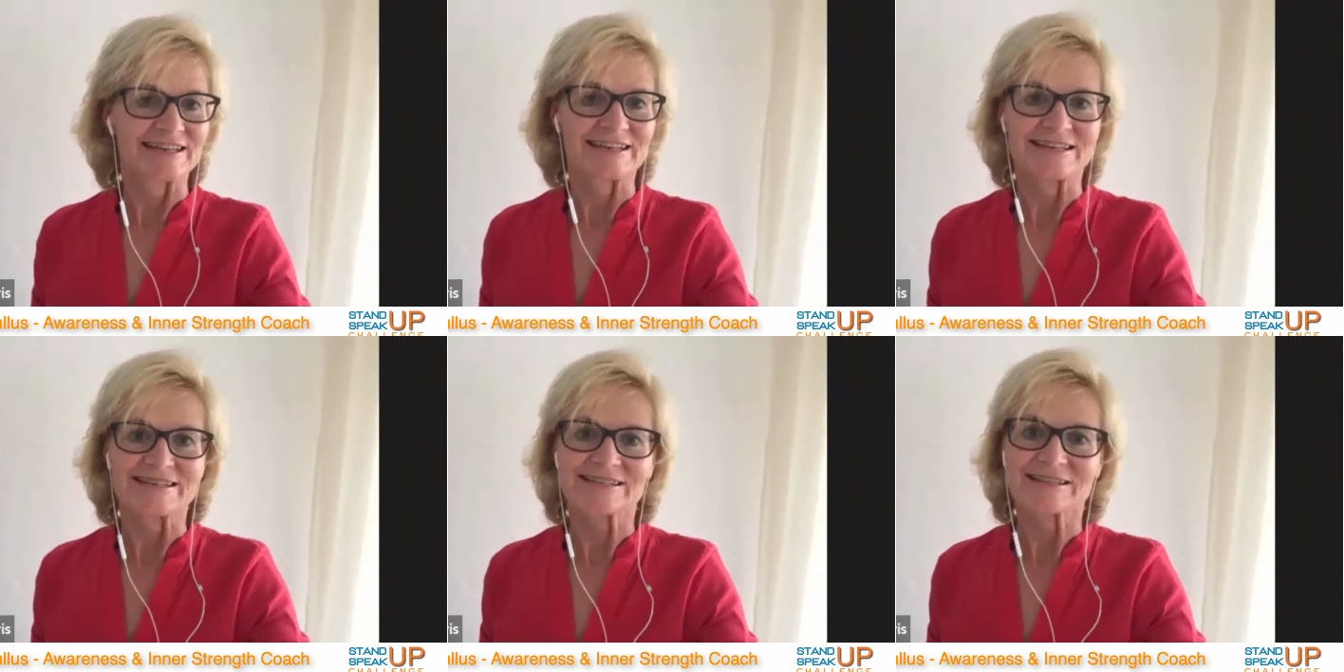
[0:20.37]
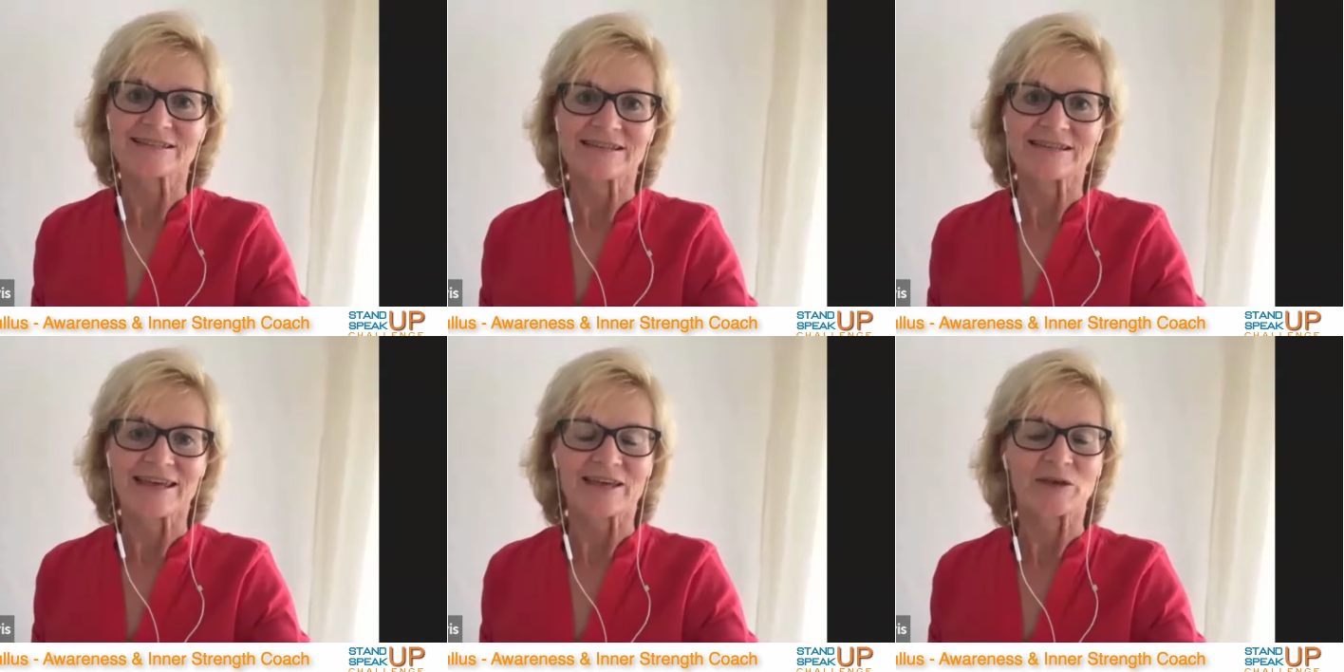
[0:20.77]
that is
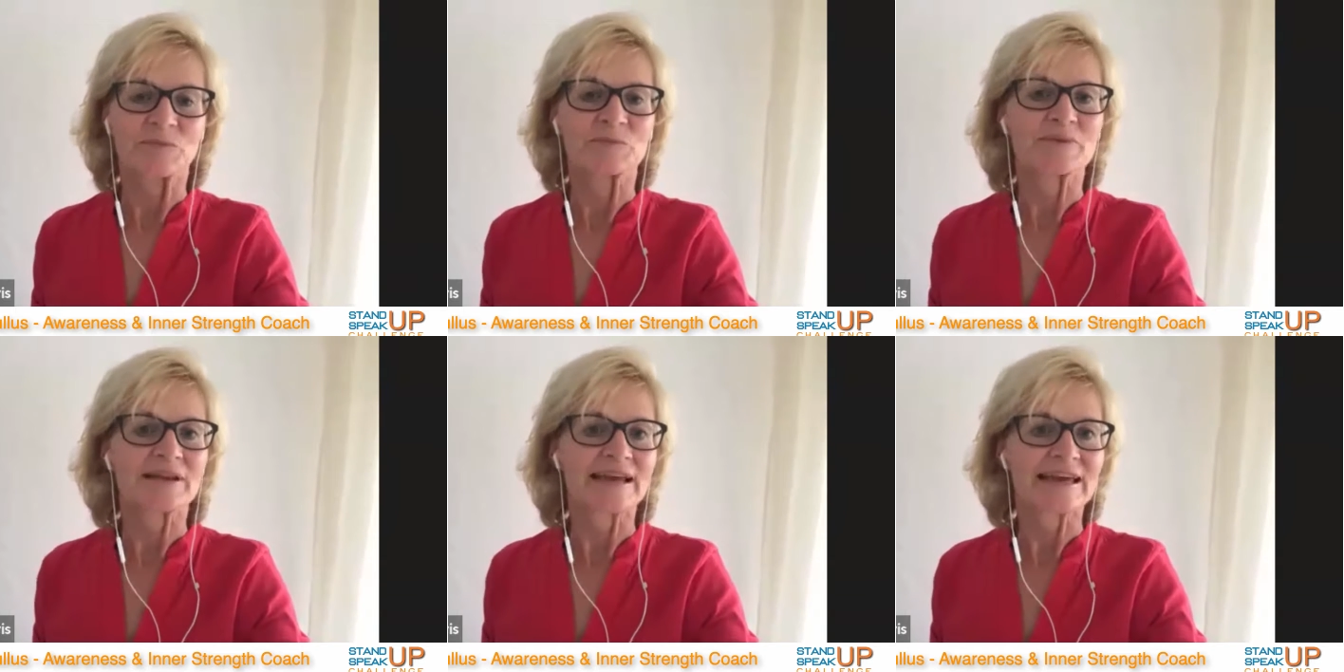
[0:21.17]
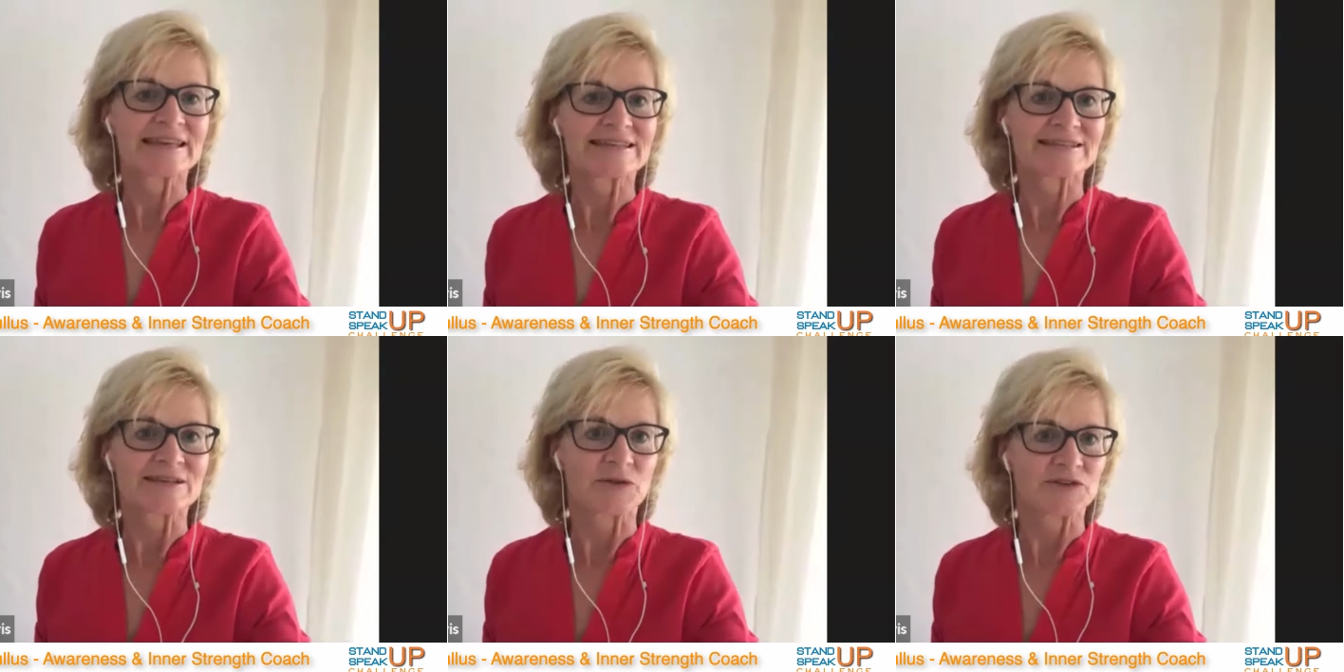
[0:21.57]
taking
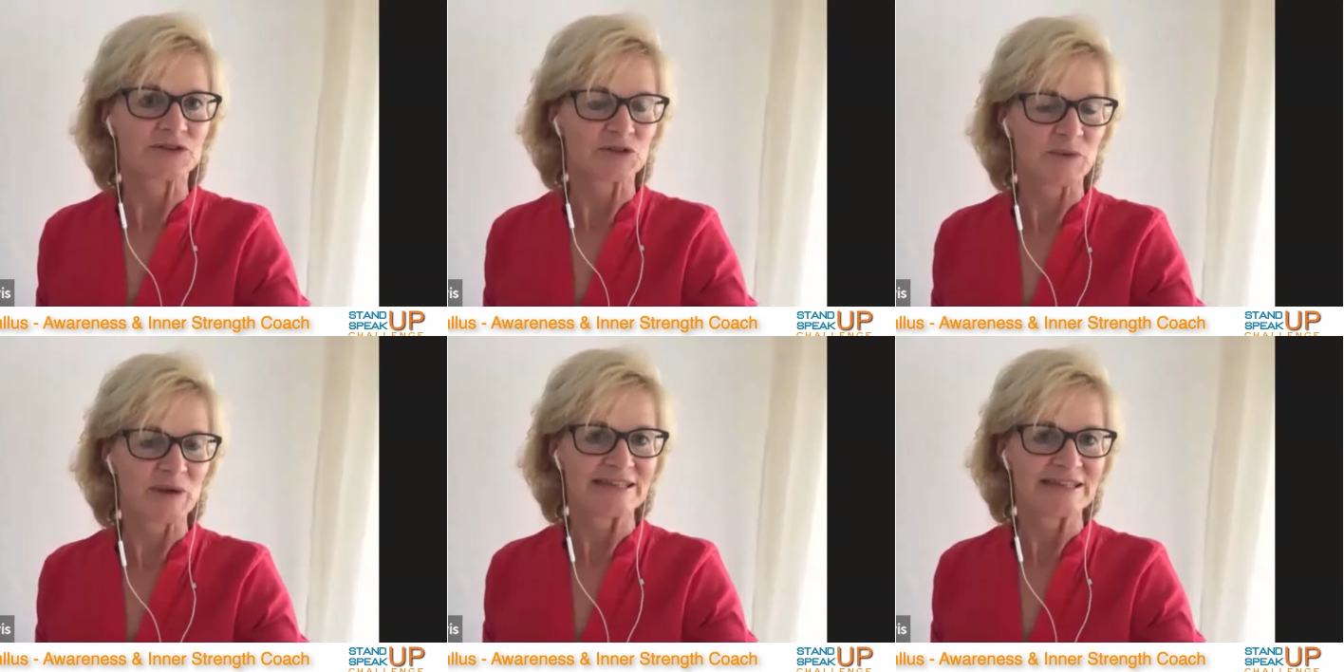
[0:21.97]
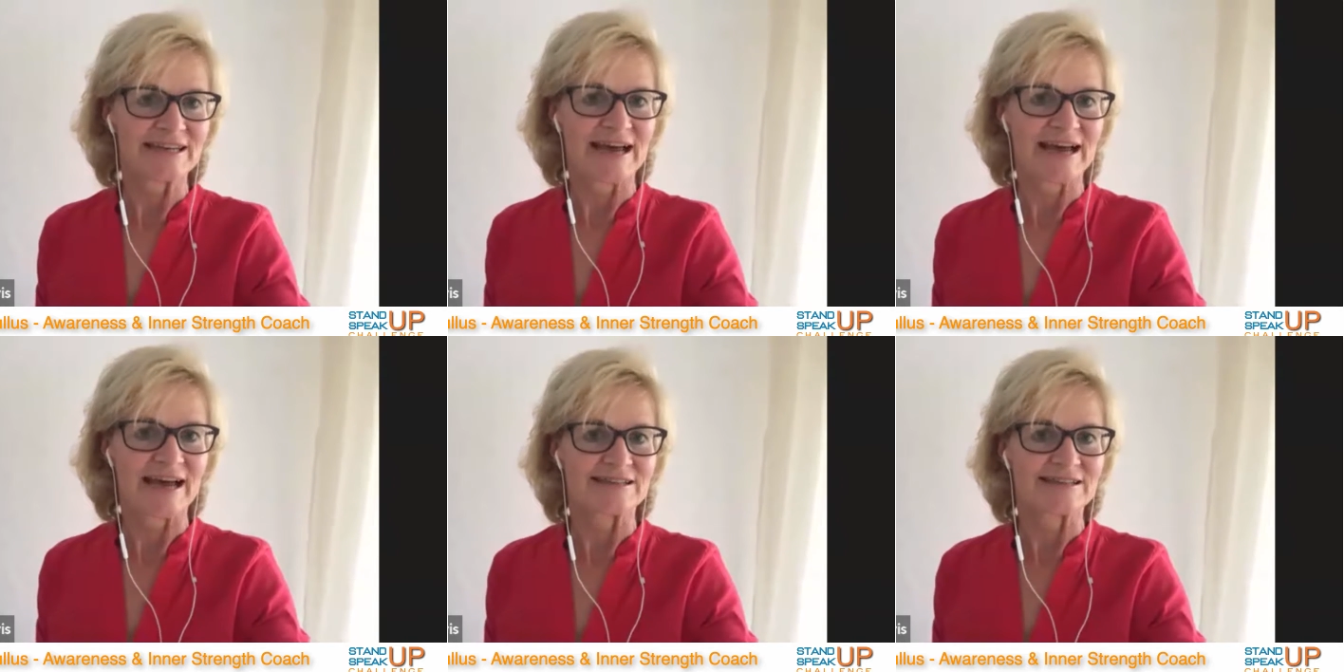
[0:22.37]
place on the
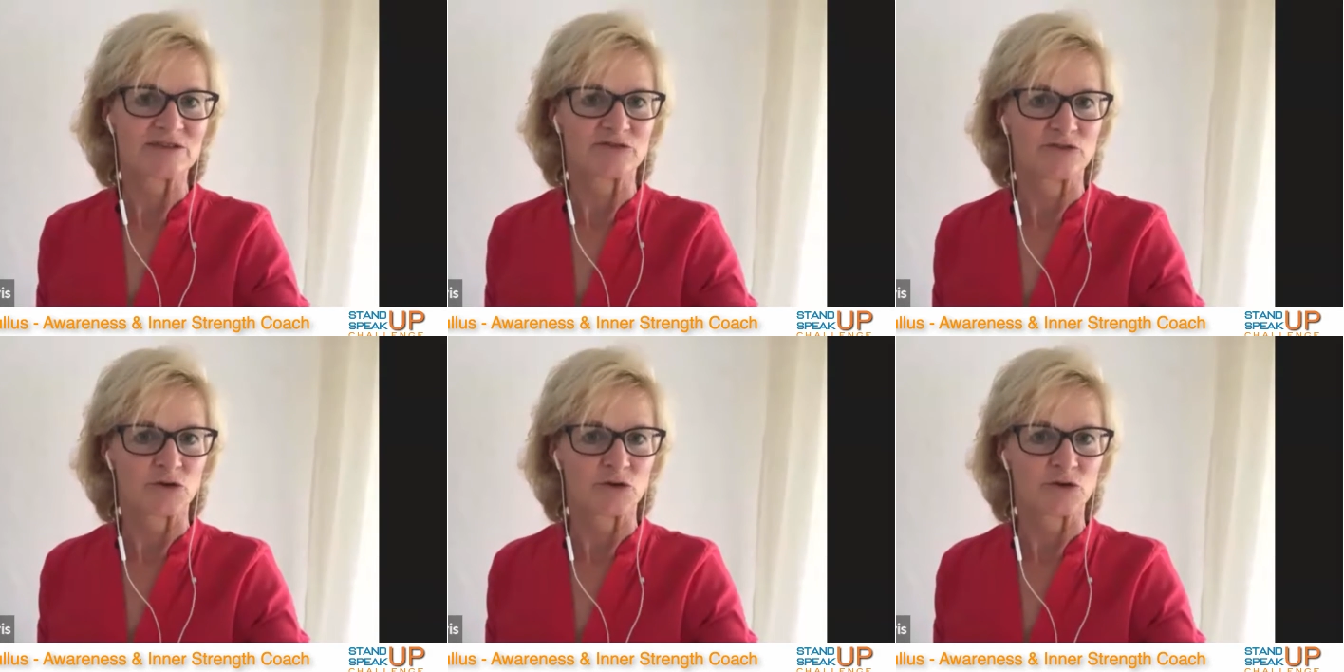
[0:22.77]
29th of